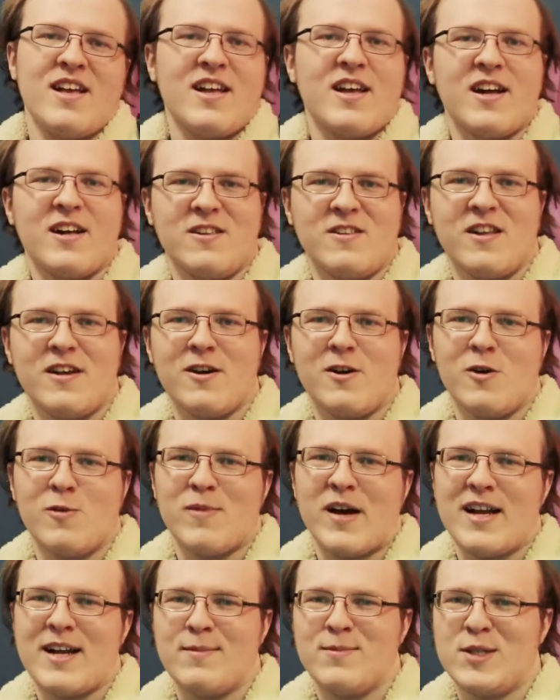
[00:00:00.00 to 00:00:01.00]
Hello,
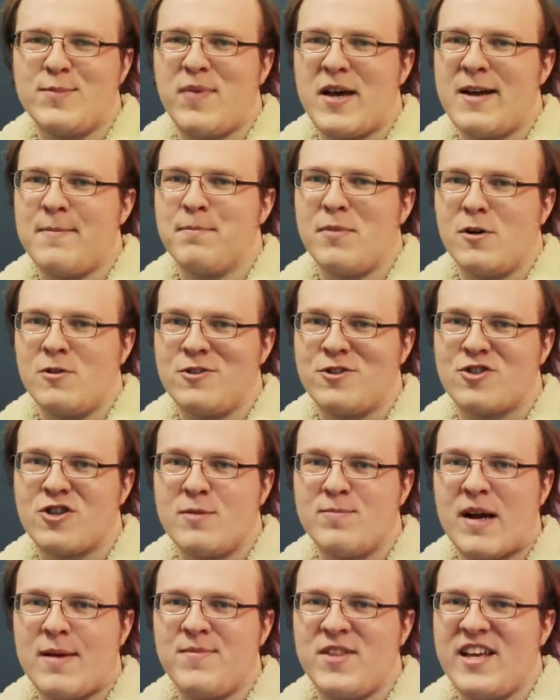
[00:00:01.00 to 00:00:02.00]
my name is Ben
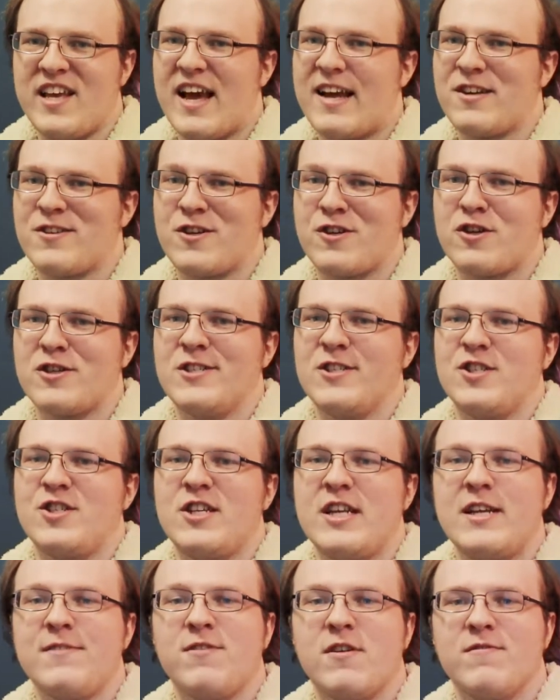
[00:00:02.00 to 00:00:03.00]
Bolstrom. I'm the
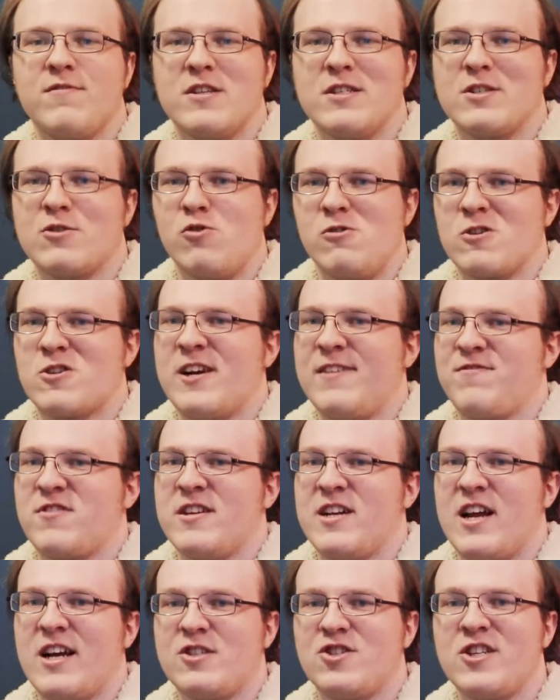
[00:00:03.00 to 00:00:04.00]
editor-in-chief of the Schoolcraft
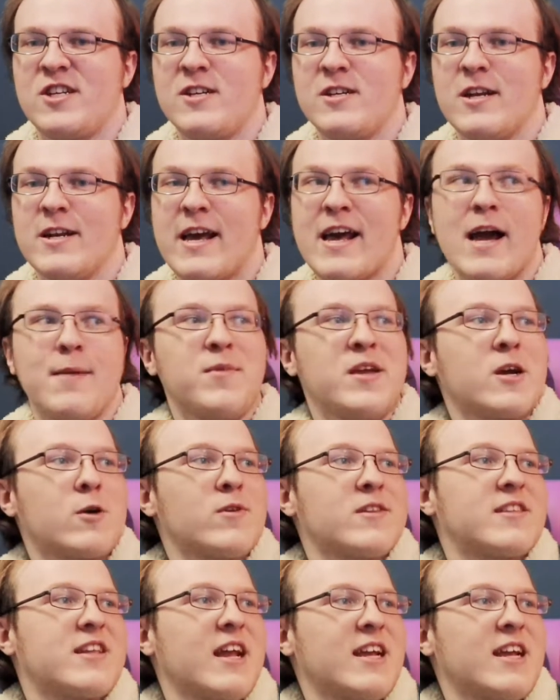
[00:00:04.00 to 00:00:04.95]
Connection. Today I'm here with